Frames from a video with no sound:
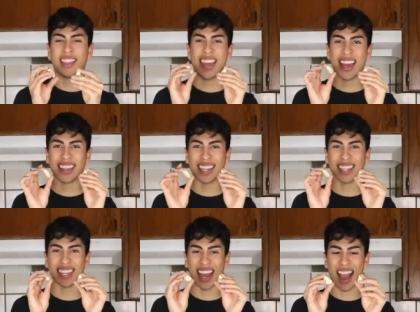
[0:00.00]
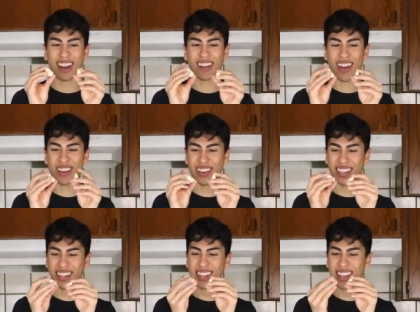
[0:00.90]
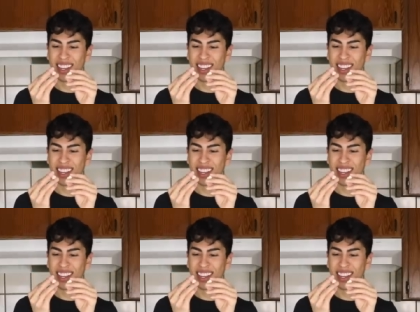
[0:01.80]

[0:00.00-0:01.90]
Dientes de ajo, I mean.